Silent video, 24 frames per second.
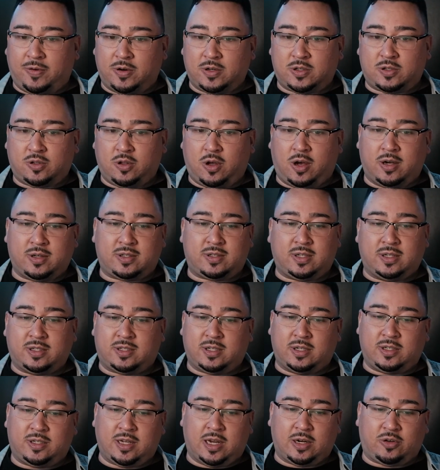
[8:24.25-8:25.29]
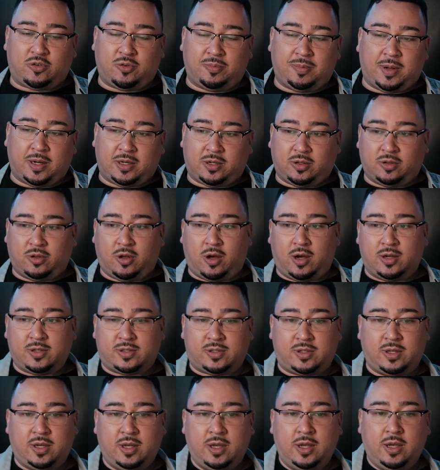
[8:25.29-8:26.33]
loss, it's a detrimental
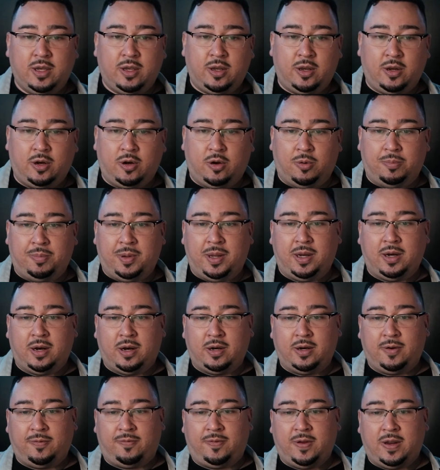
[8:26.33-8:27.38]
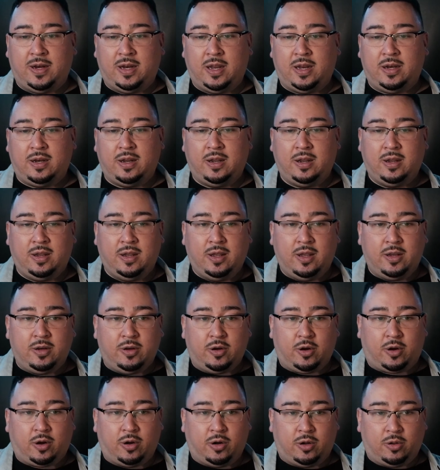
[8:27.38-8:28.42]
loss. Being undefeated,
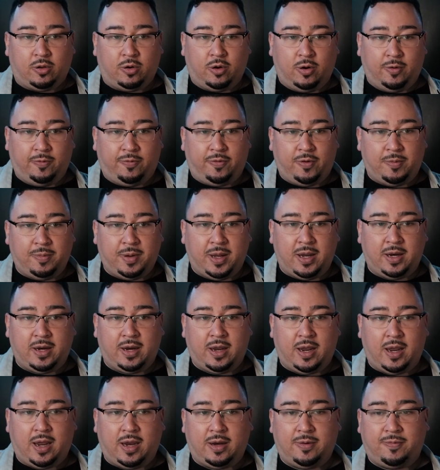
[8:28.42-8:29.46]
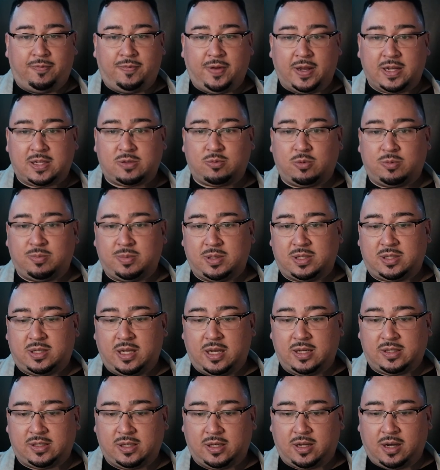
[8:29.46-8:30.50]
you're gonna learn from it and fix what
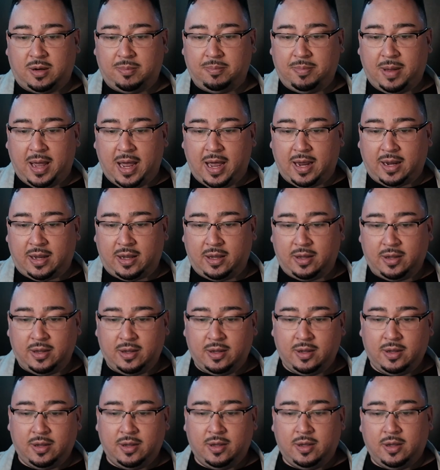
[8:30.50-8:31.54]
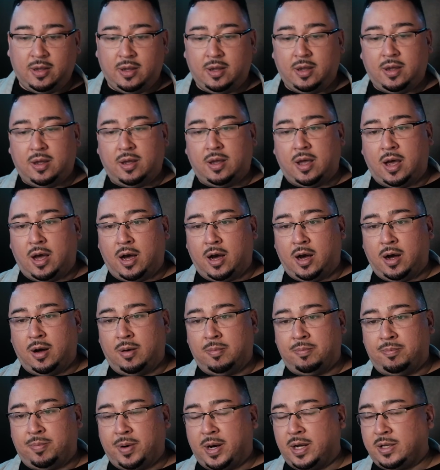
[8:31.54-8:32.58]
mistakes that come back.
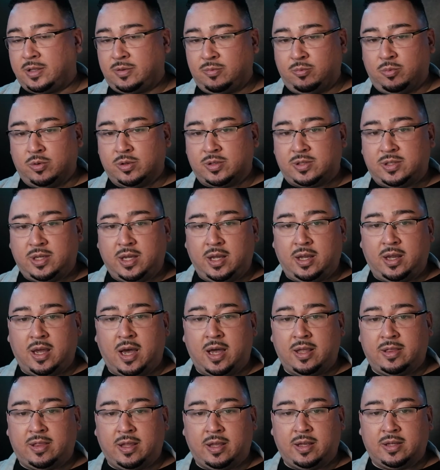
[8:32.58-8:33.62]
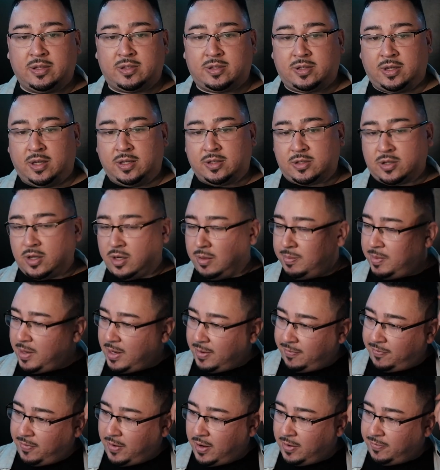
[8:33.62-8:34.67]
But we'll see. I think it's going to be a
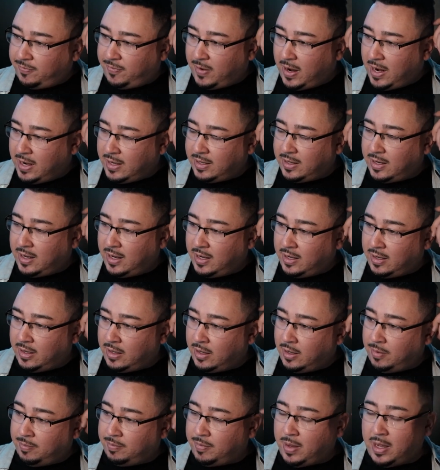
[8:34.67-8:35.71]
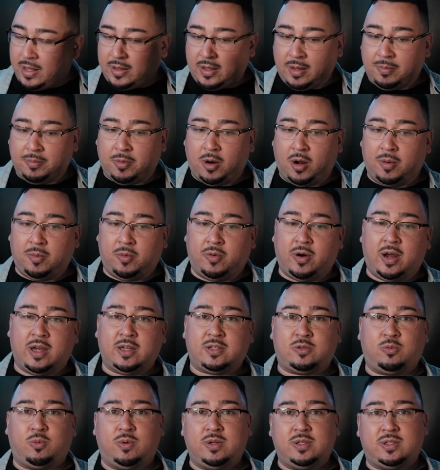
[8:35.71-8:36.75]
fun fight, and I think Marlon
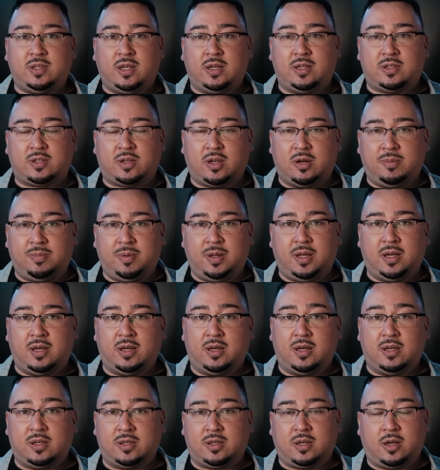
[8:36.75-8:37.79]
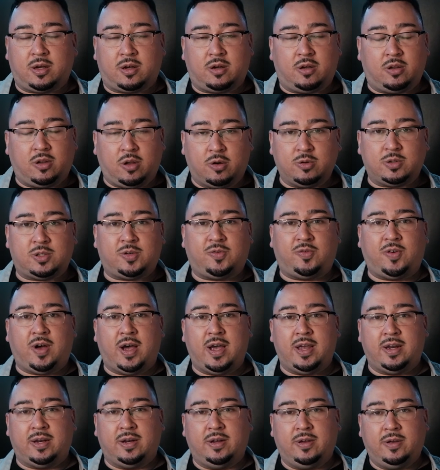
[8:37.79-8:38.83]
Moraes wins it. It's going to be a close
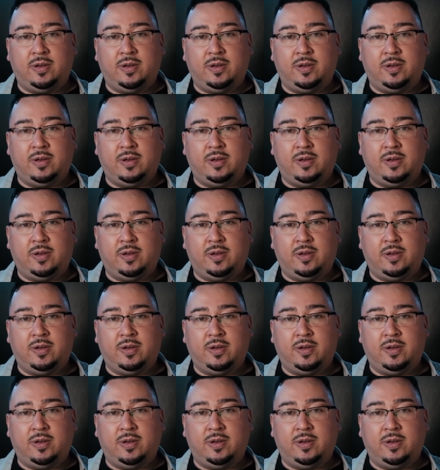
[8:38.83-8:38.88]
fight,